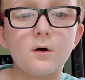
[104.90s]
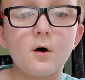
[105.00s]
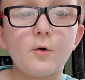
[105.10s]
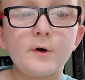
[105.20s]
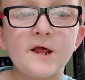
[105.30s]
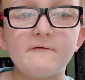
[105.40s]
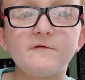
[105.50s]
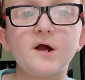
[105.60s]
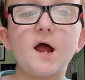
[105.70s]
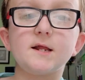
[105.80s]
Oh, and I
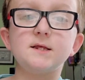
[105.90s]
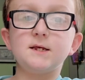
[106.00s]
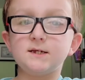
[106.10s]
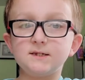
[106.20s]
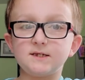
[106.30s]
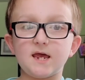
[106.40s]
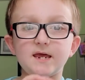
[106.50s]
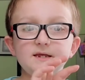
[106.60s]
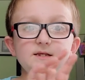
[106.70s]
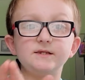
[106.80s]
forgot to
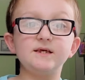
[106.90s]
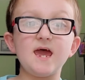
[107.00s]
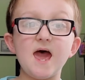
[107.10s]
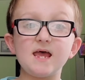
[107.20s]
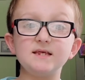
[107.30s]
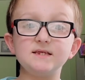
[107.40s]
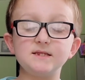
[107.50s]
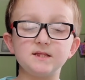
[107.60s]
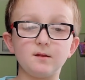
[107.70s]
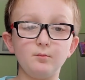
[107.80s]
say, test
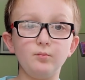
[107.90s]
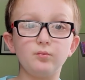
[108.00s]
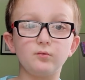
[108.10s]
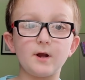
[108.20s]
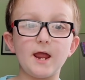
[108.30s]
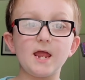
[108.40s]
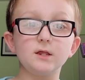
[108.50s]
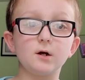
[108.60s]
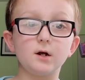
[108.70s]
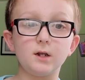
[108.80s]
the
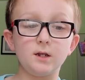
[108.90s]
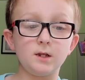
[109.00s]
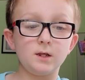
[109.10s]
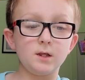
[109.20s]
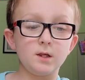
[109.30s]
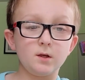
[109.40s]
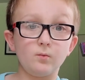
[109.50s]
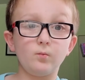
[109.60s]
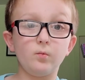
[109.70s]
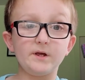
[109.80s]
bread on
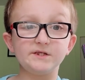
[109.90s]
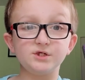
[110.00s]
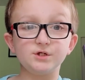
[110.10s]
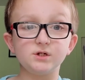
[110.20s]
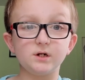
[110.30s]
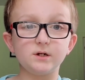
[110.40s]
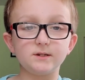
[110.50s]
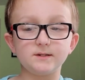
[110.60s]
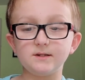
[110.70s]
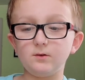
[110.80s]
which
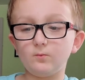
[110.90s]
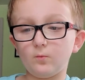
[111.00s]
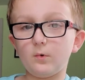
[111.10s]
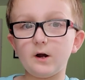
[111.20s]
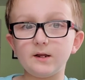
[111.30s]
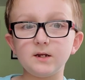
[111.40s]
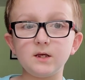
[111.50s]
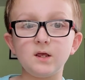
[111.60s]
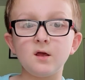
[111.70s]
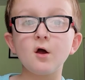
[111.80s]
one
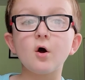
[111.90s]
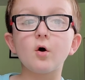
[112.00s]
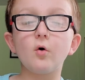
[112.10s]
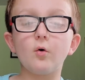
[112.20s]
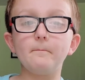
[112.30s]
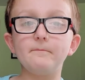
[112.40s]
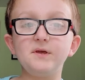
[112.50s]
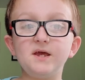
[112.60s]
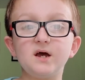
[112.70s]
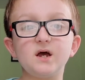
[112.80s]

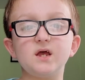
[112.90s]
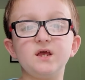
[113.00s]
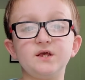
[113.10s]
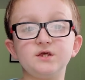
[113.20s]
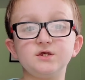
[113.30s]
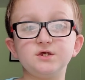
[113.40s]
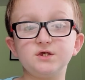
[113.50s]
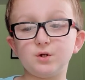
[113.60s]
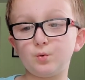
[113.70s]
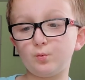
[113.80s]

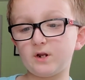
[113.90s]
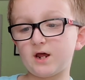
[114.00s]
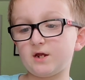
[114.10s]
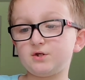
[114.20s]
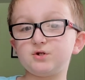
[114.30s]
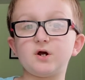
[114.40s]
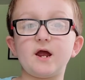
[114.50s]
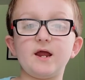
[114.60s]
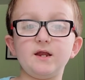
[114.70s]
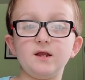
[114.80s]
because when I
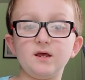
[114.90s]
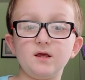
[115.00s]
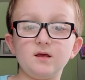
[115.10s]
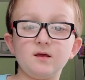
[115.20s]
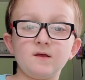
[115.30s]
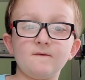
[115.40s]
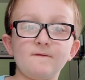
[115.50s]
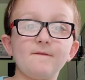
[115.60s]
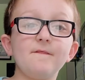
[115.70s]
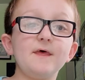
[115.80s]
tried
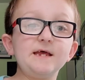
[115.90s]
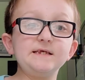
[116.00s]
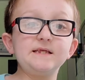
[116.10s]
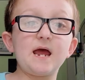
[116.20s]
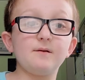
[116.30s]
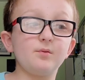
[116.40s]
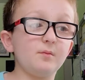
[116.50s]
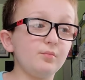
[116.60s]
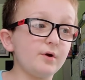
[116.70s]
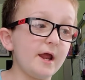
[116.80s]
this type
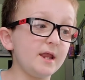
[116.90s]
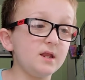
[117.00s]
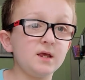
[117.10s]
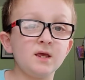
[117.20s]
of bread